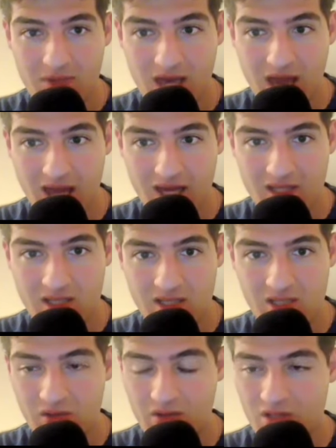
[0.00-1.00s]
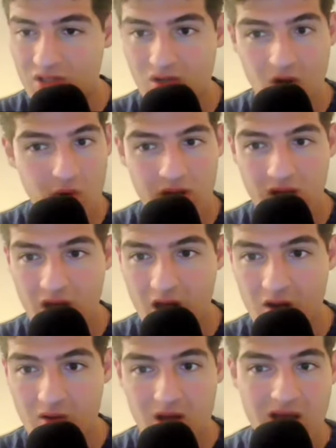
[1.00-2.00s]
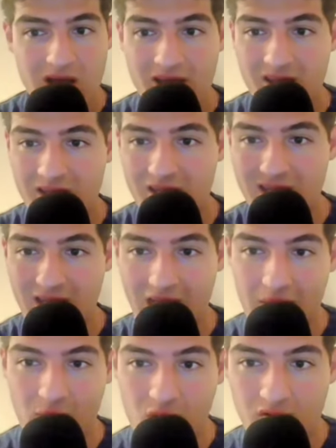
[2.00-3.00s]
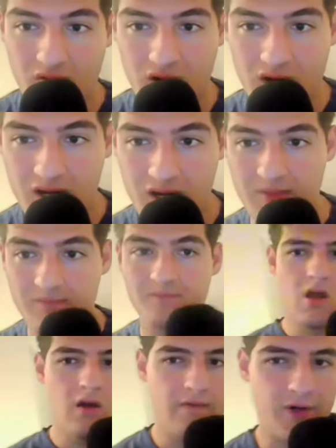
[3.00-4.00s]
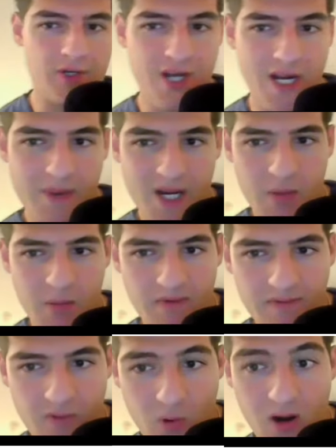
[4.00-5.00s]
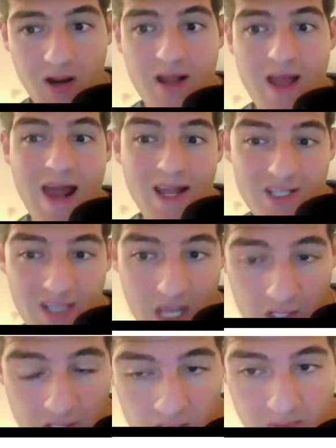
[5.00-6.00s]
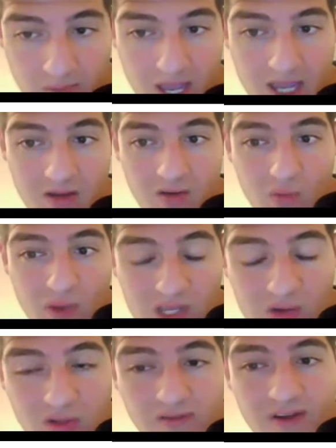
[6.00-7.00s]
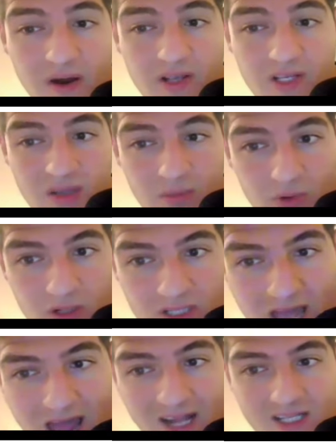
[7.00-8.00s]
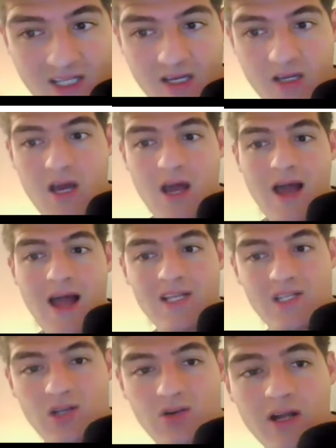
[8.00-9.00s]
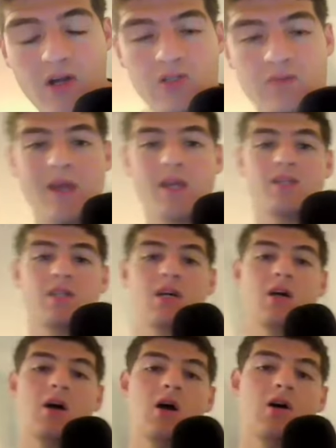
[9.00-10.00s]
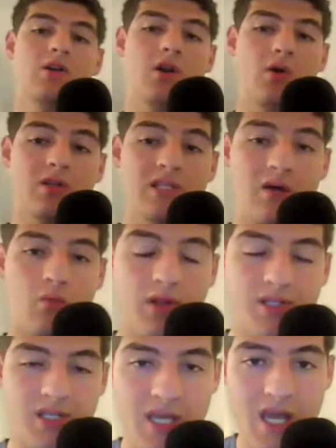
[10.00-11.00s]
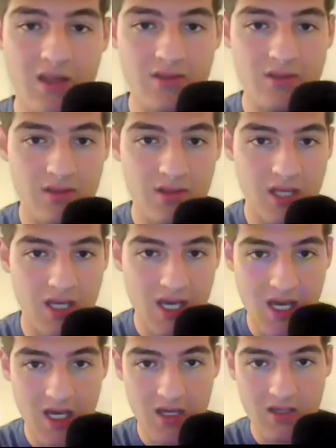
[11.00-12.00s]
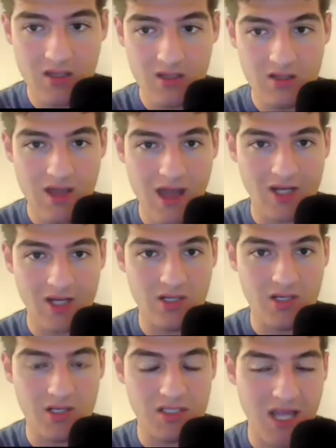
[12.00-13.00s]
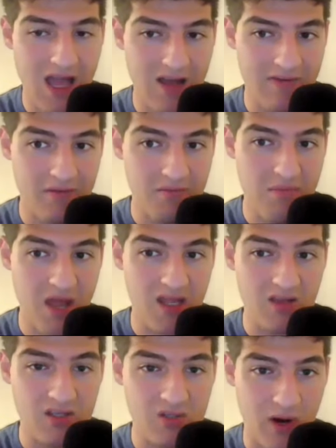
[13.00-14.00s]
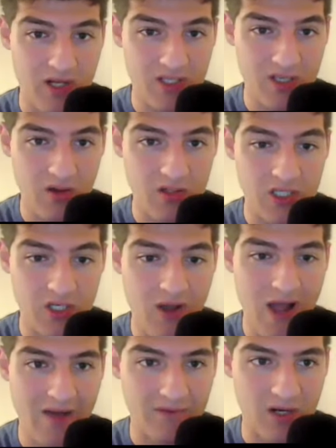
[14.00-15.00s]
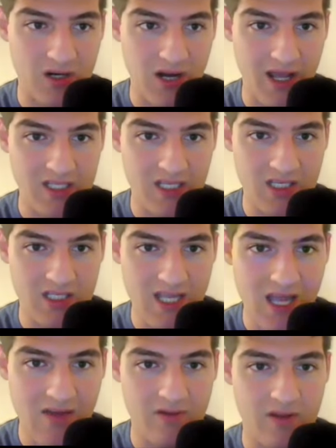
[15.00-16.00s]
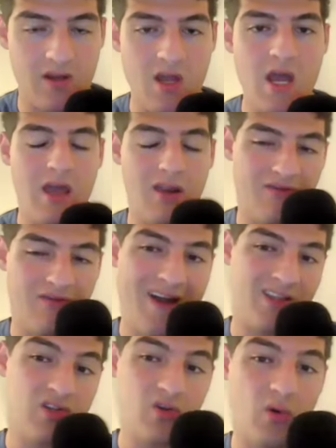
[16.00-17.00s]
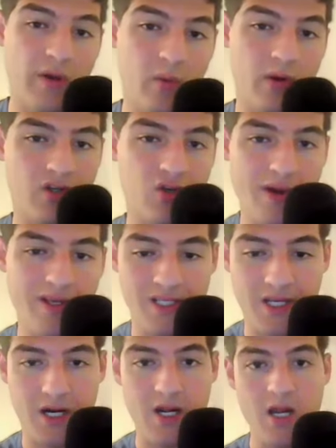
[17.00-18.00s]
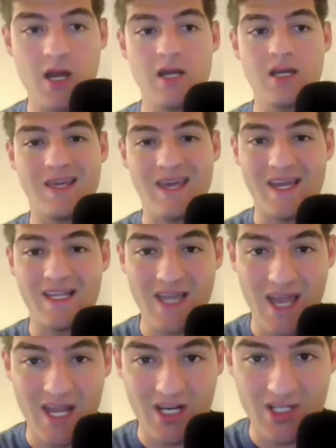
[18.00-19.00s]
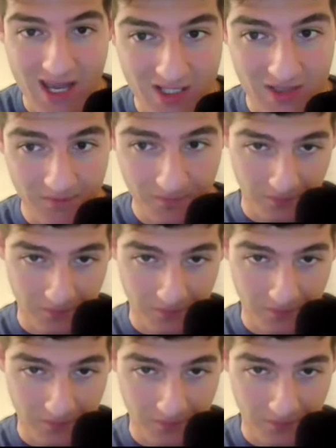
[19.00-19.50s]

b8. So there's nowhere to go. Game over. For checkmate number four, Anastasias Mate, we can use a very similar tactic as in Grecos Mate. Notice that once again, the king actually doesn't have many squares to go to after knight to e7. In fact, there's only one choice here, king to h8.